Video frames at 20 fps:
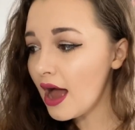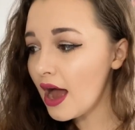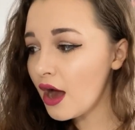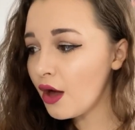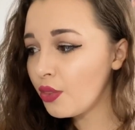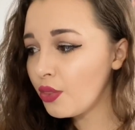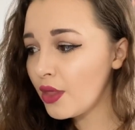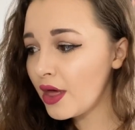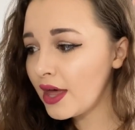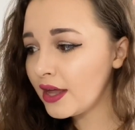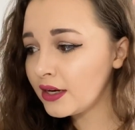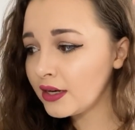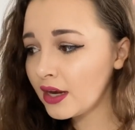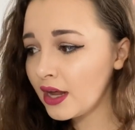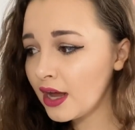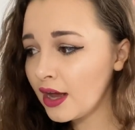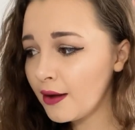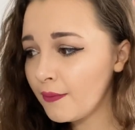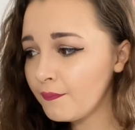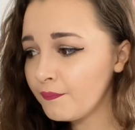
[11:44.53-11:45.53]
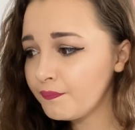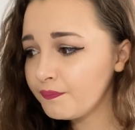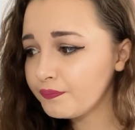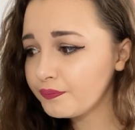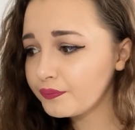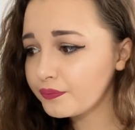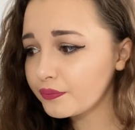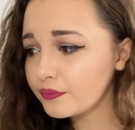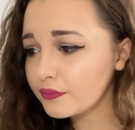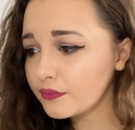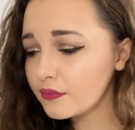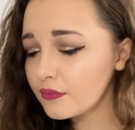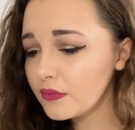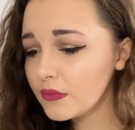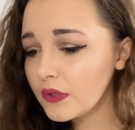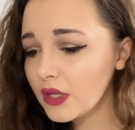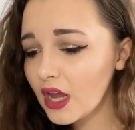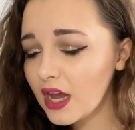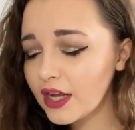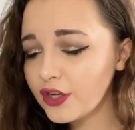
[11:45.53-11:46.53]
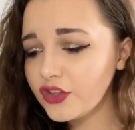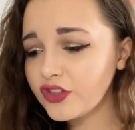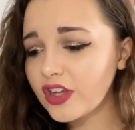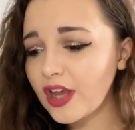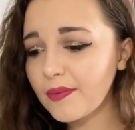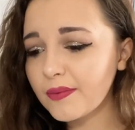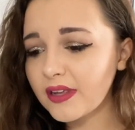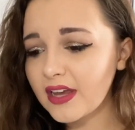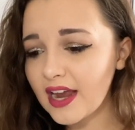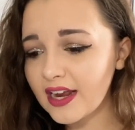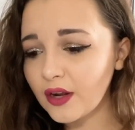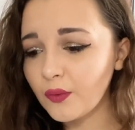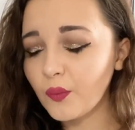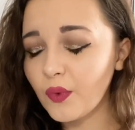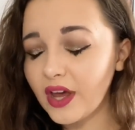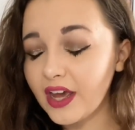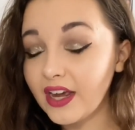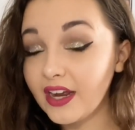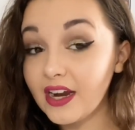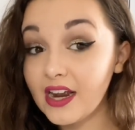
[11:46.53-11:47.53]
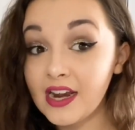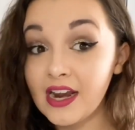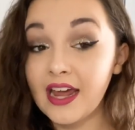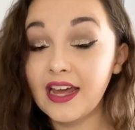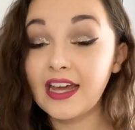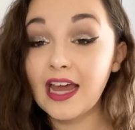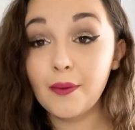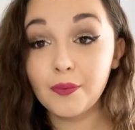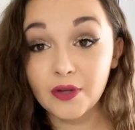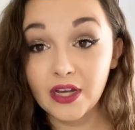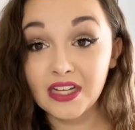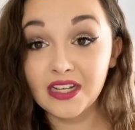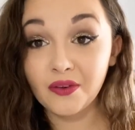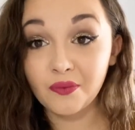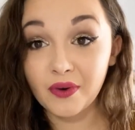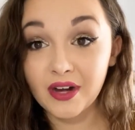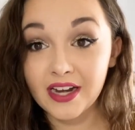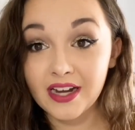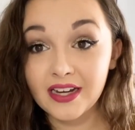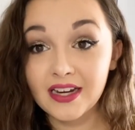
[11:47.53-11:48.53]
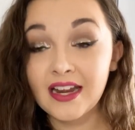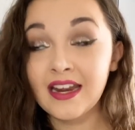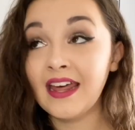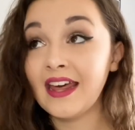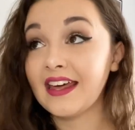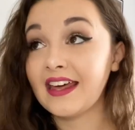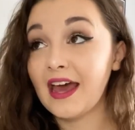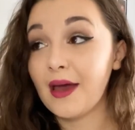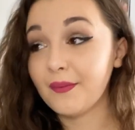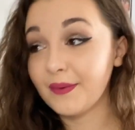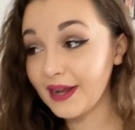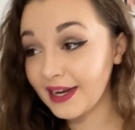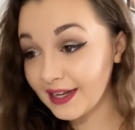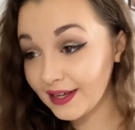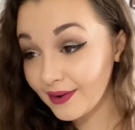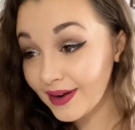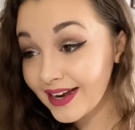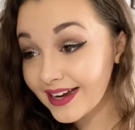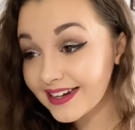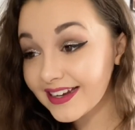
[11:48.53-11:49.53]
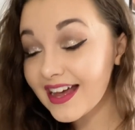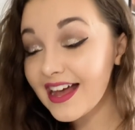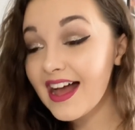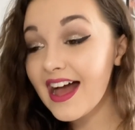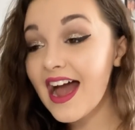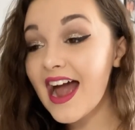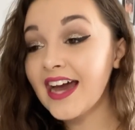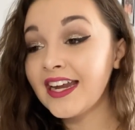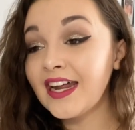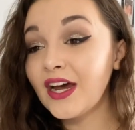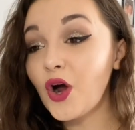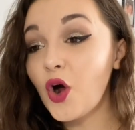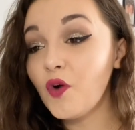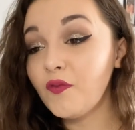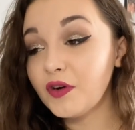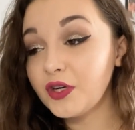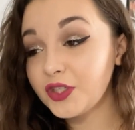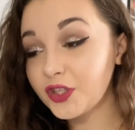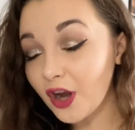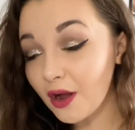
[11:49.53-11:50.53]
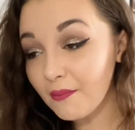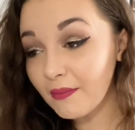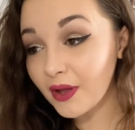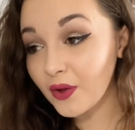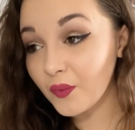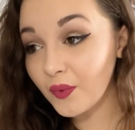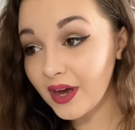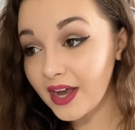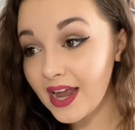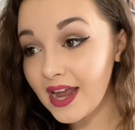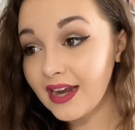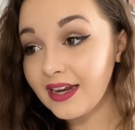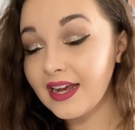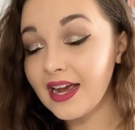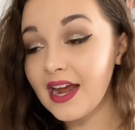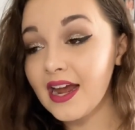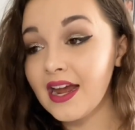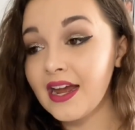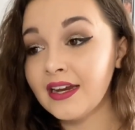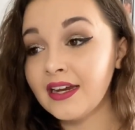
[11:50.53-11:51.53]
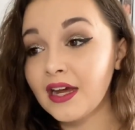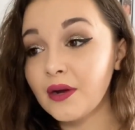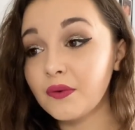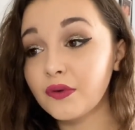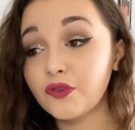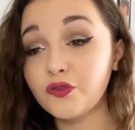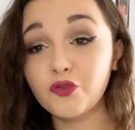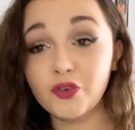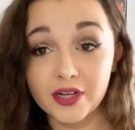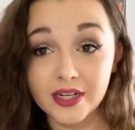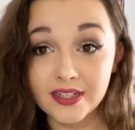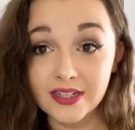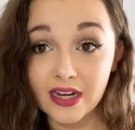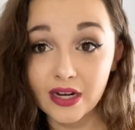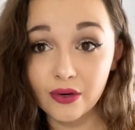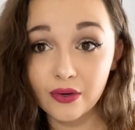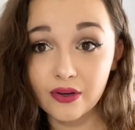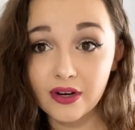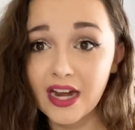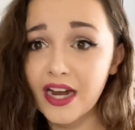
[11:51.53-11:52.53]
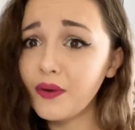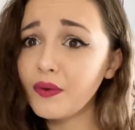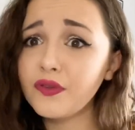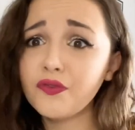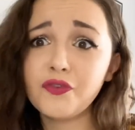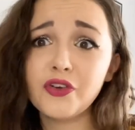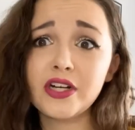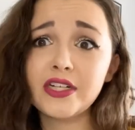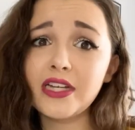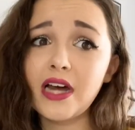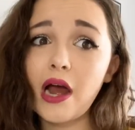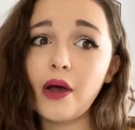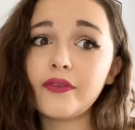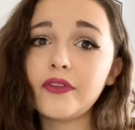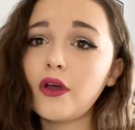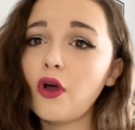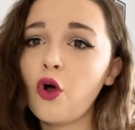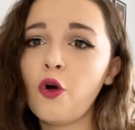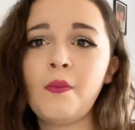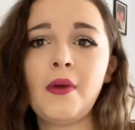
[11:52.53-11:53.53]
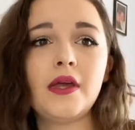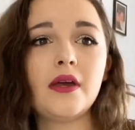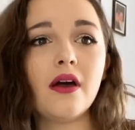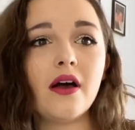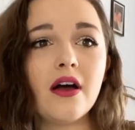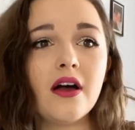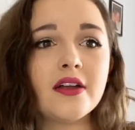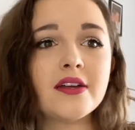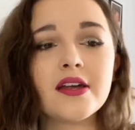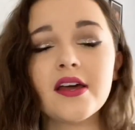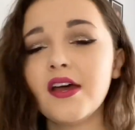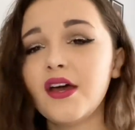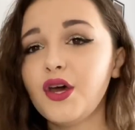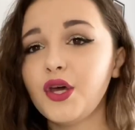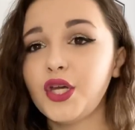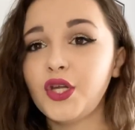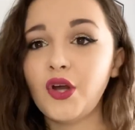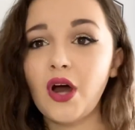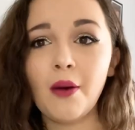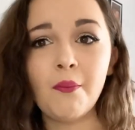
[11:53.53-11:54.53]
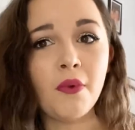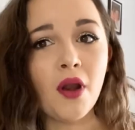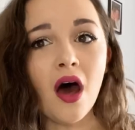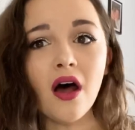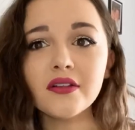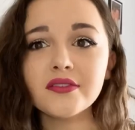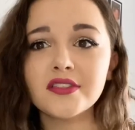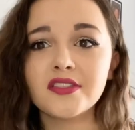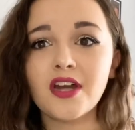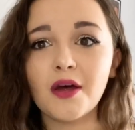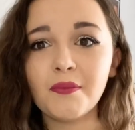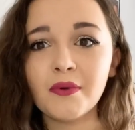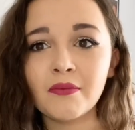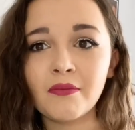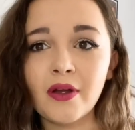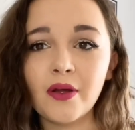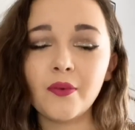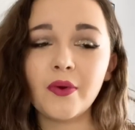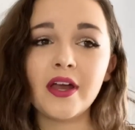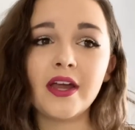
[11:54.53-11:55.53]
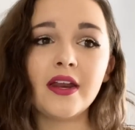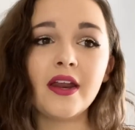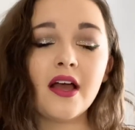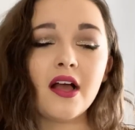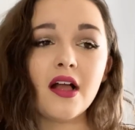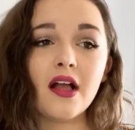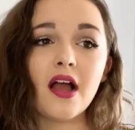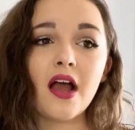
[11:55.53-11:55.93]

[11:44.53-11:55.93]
And then um, I just kept gaining weight and I kept gaining weight and I kept gaining weight and I overshot my weight and I was freaked out. I was freaked out. I was like, oh my God, you know, I'm not stopping my weight.